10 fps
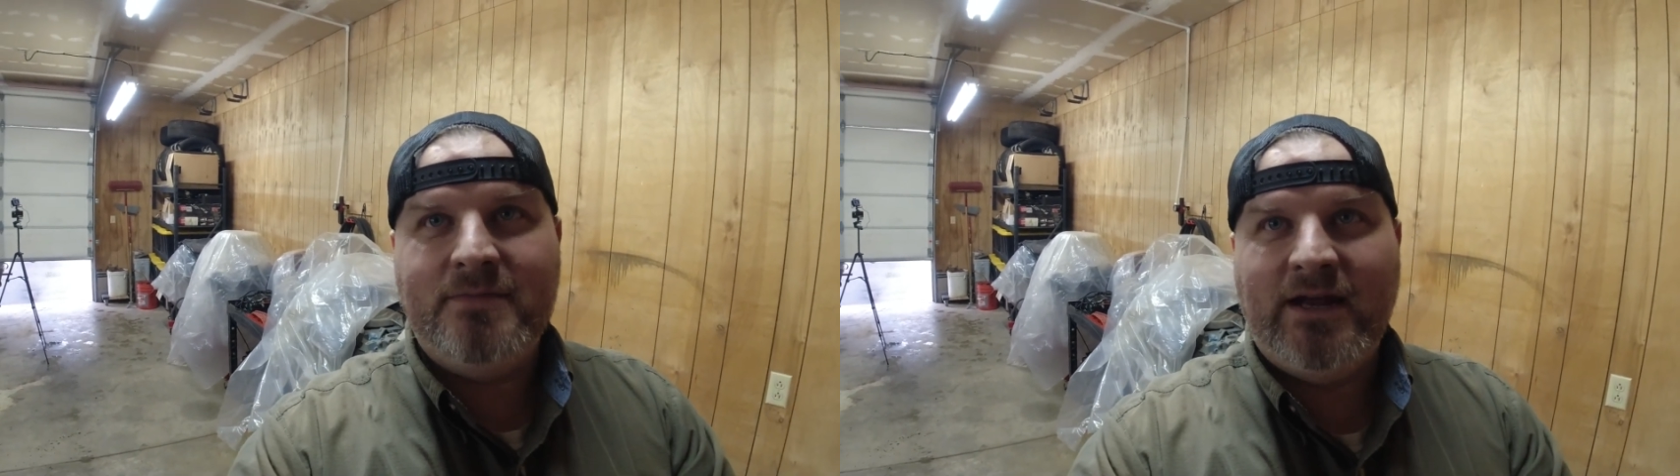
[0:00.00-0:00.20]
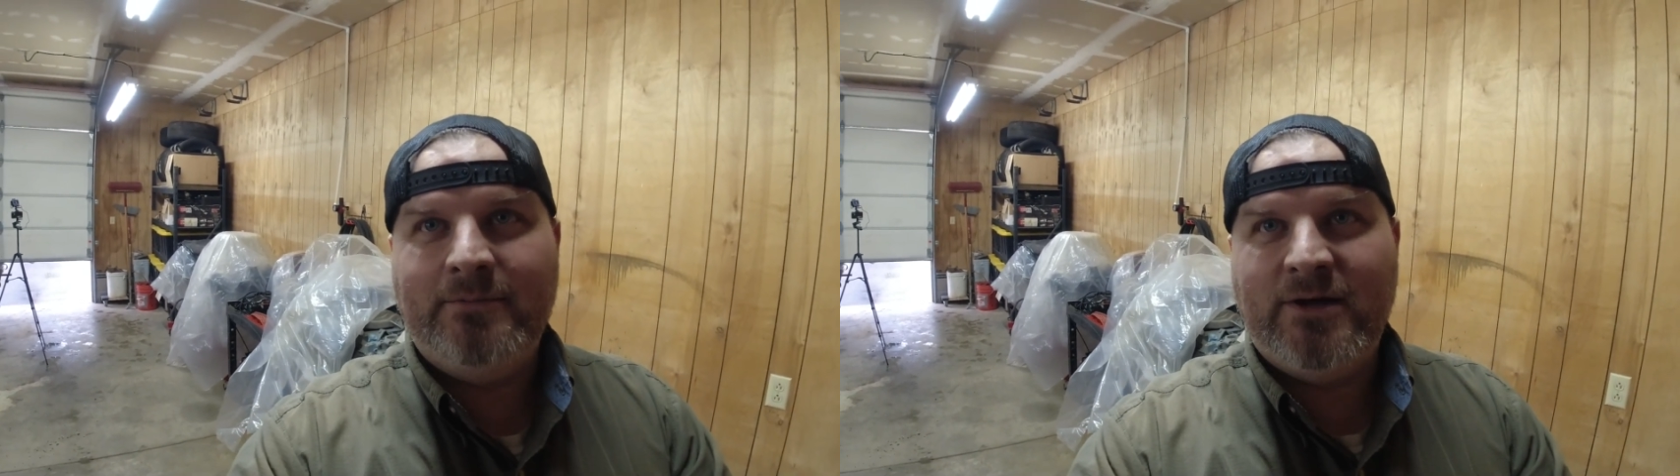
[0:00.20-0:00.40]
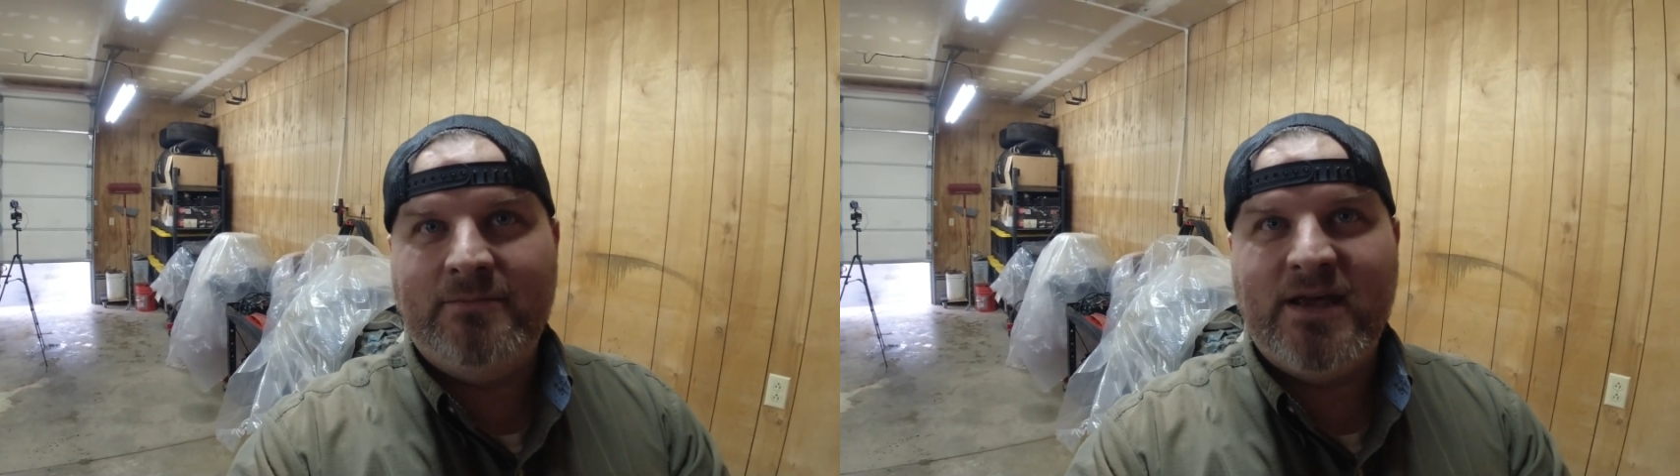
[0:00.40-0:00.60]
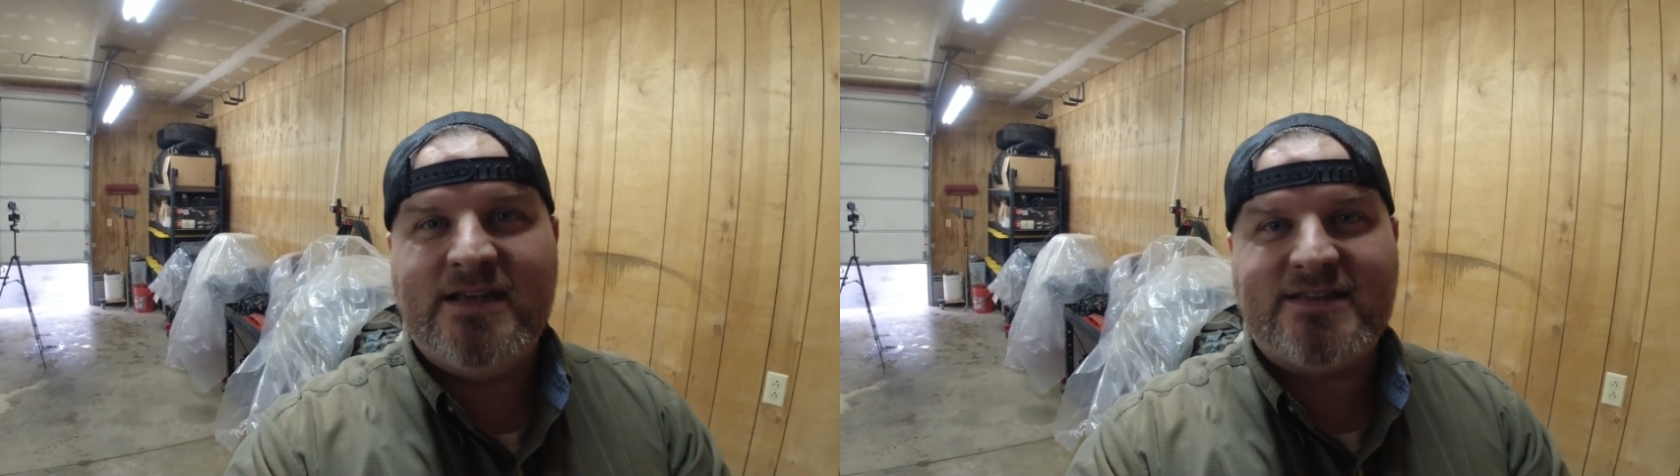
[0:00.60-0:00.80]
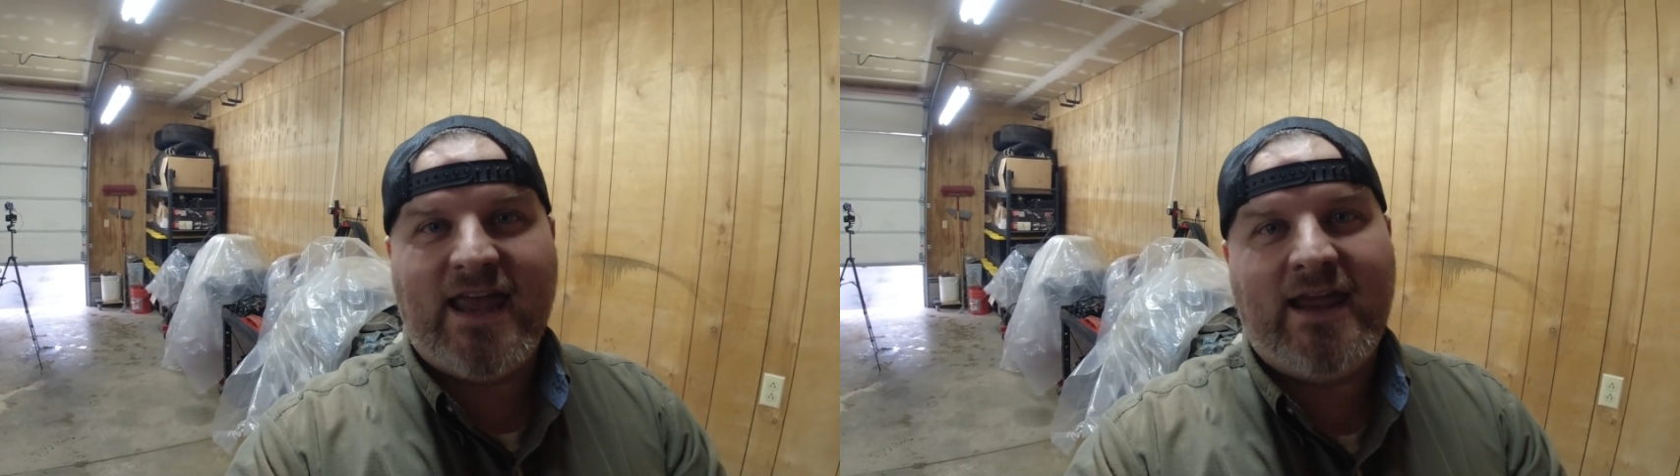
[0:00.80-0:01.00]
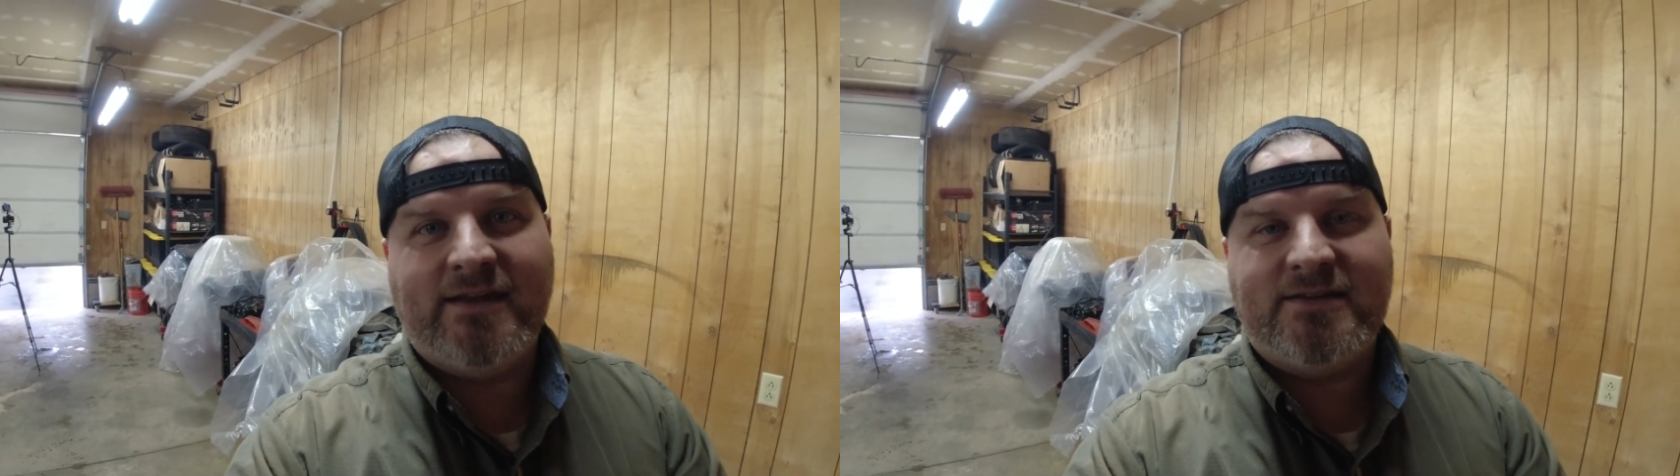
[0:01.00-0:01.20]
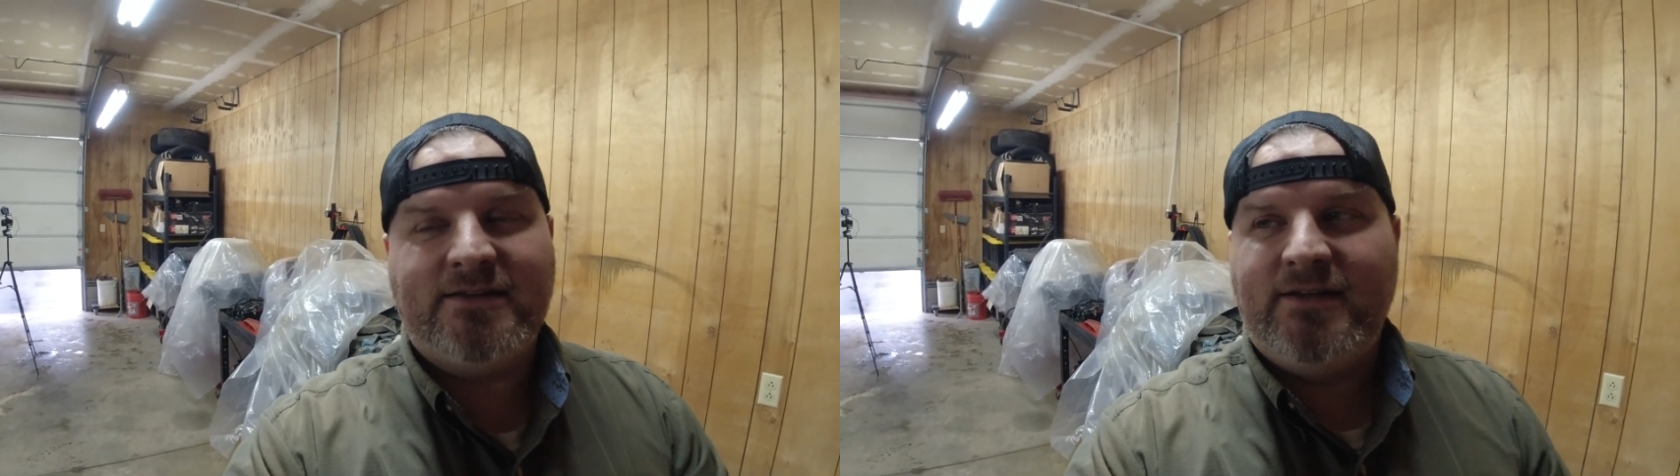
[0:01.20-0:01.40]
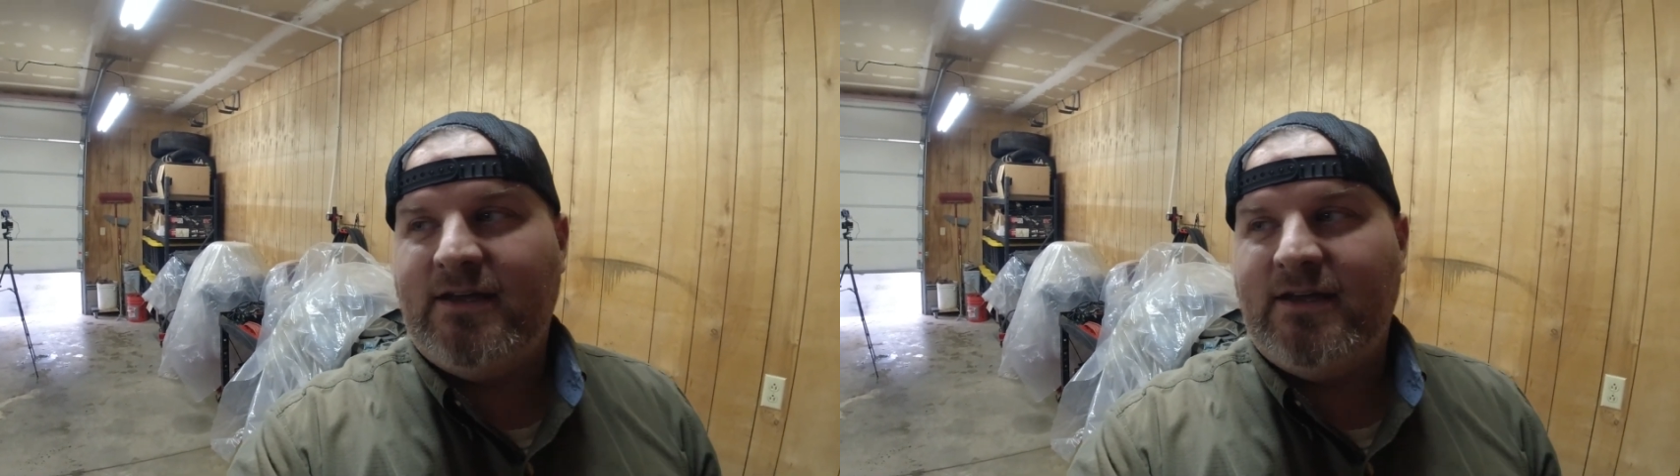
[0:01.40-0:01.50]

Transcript: minimum is 8.